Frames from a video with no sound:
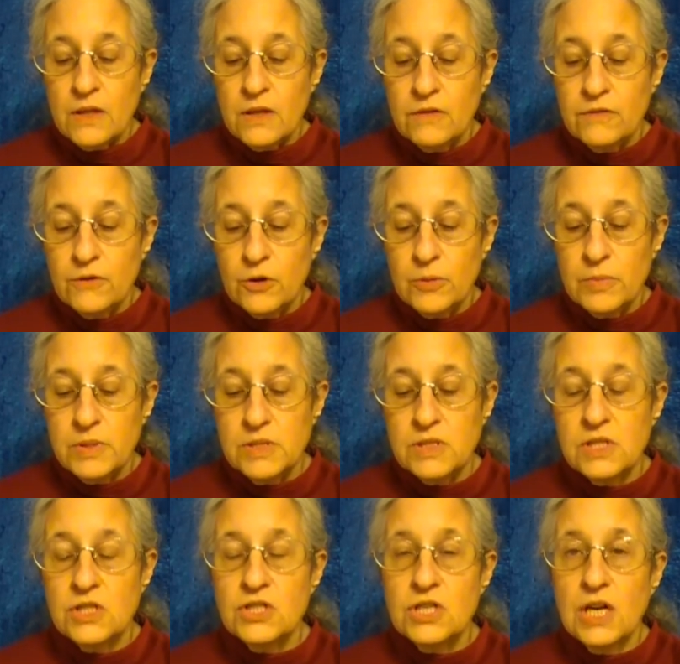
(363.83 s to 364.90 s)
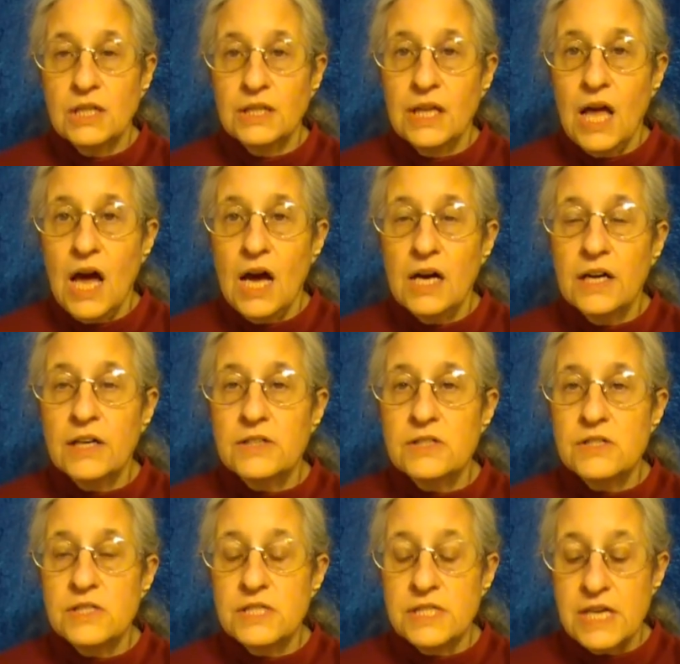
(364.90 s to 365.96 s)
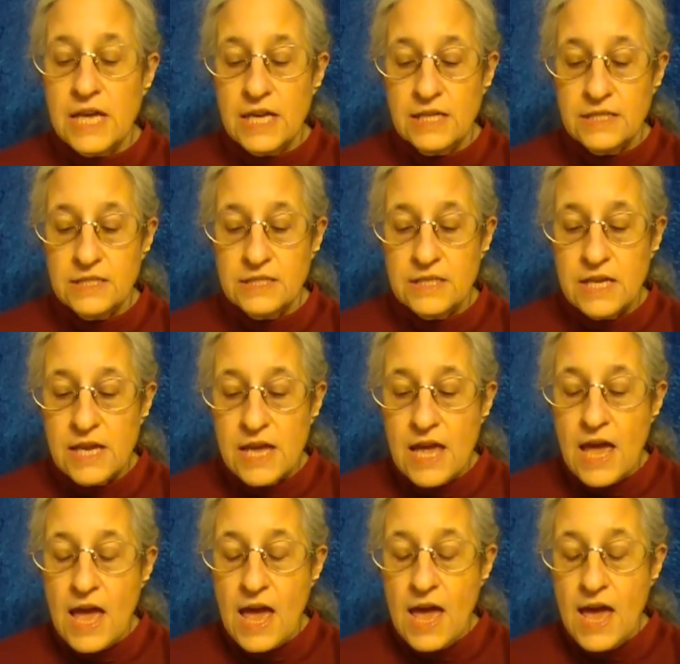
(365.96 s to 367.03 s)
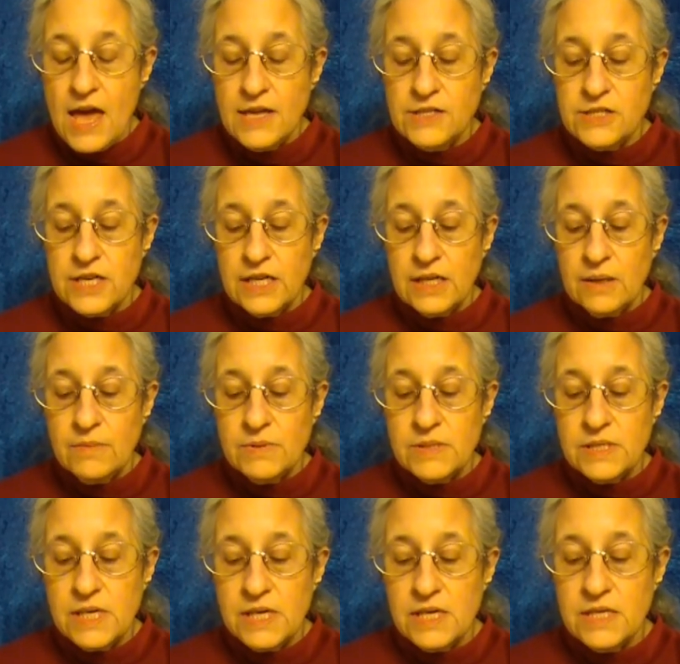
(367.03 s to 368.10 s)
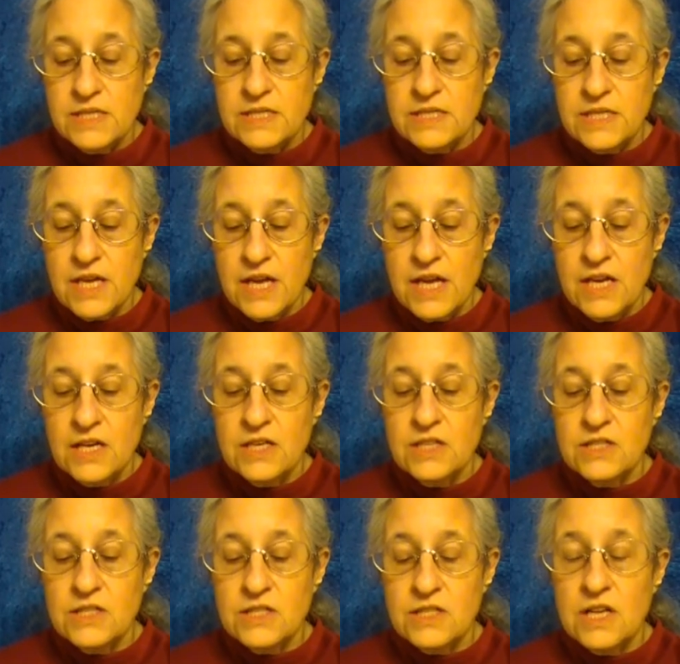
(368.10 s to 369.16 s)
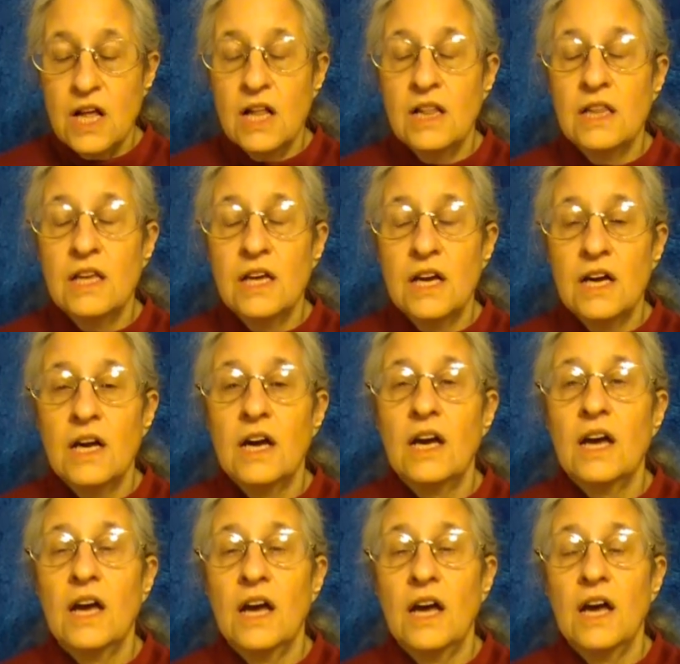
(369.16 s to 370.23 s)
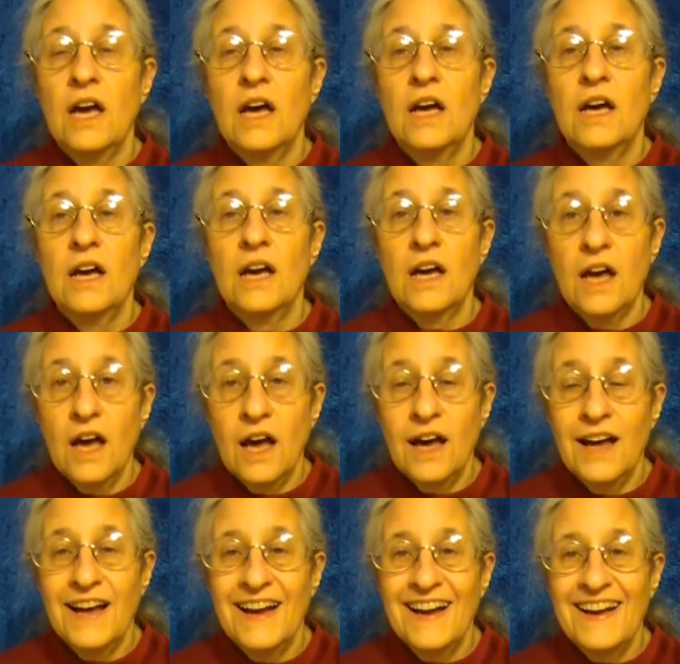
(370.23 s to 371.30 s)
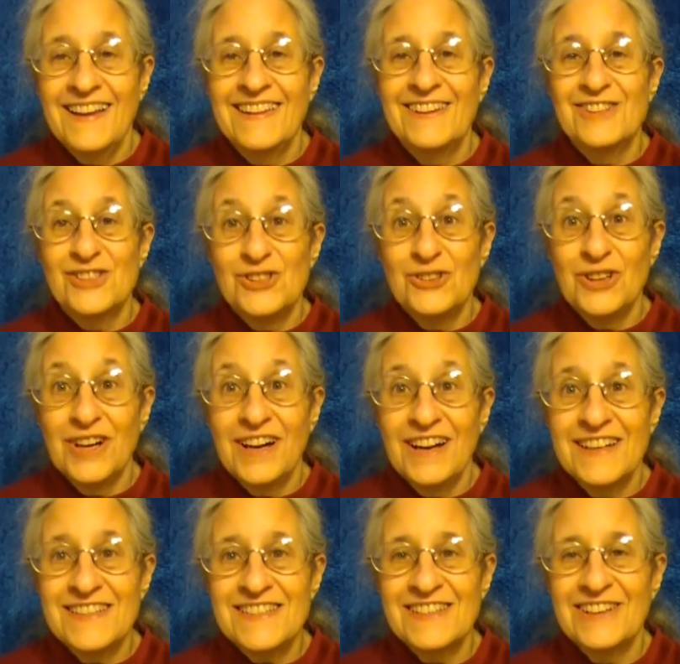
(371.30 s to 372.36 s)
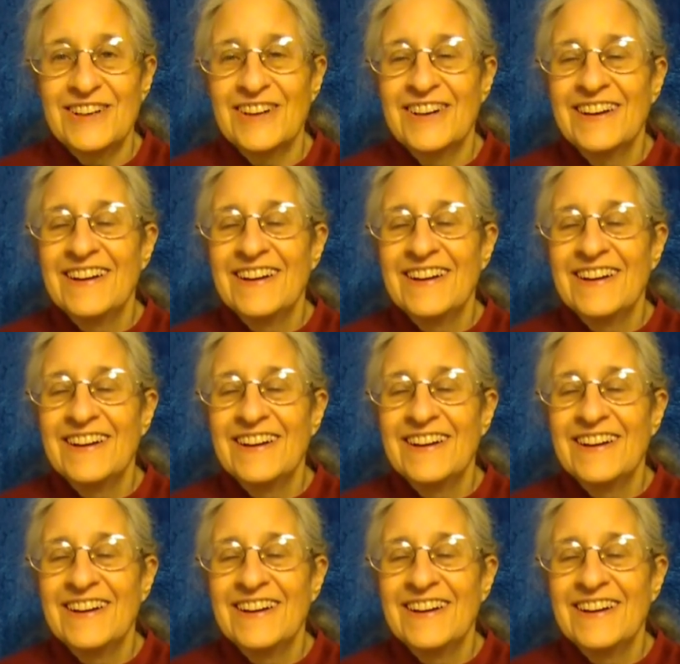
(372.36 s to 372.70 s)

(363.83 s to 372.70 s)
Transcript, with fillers: The verb is shalach, to send. And Jacob says, eshalacha. There's two chas there.